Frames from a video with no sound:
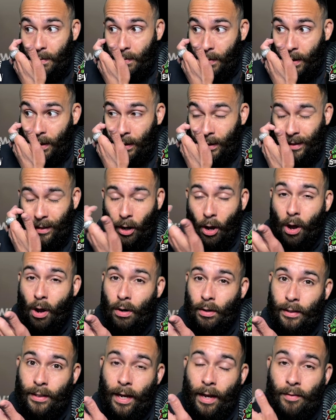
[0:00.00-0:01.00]
Uh, it's a horror
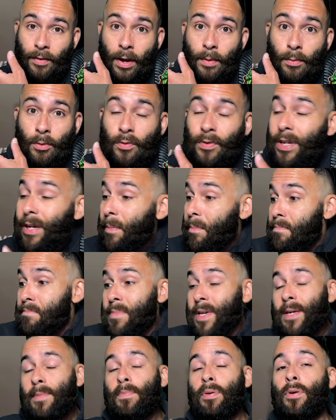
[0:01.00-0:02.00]
sci-fi movie.
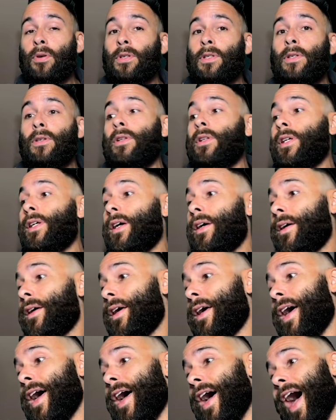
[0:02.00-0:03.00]
Me personally,
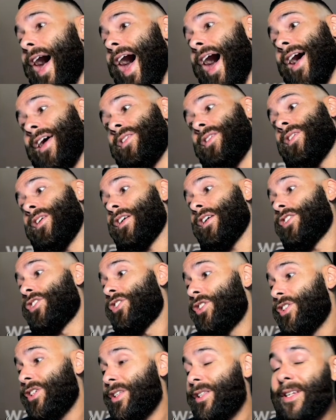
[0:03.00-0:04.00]
I think
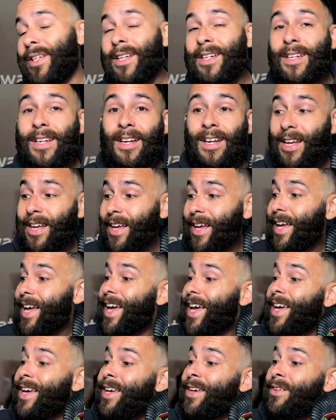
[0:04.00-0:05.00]
she did
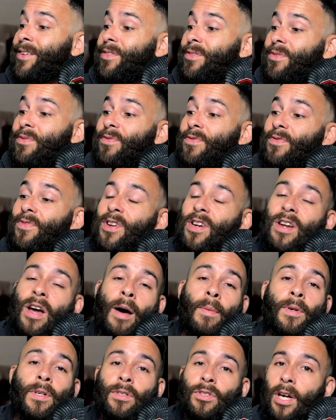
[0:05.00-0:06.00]
a
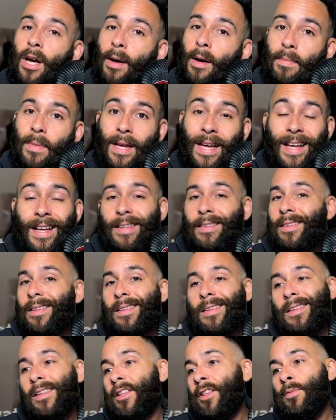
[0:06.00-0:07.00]
phenomenal job.
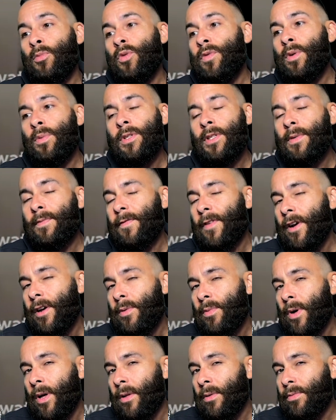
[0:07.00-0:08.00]
The movie wasn't very
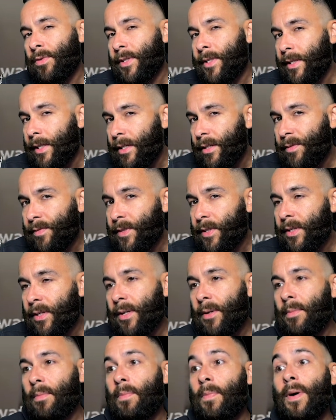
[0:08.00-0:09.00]
well received,
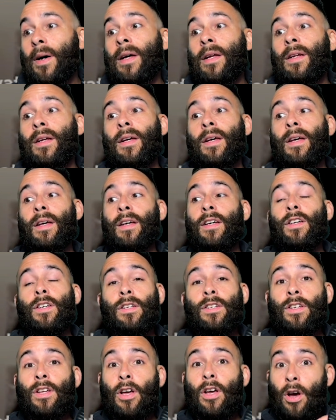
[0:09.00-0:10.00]
but
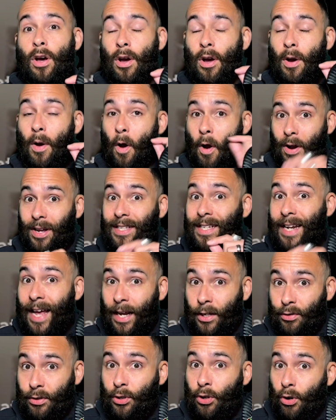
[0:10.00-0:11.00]
her as an
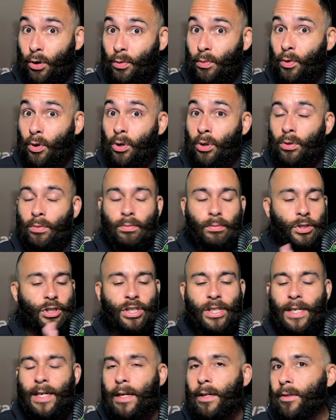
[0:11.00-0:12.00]
actress, her role,
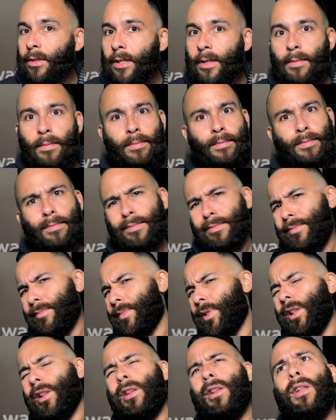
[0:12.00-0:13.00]
she killed it.
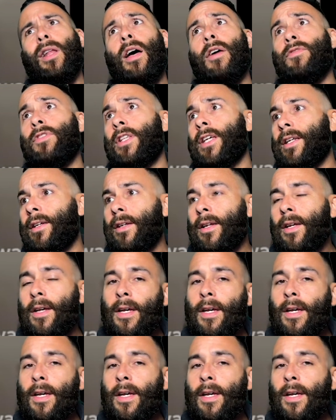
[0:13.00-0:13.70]
Loved it.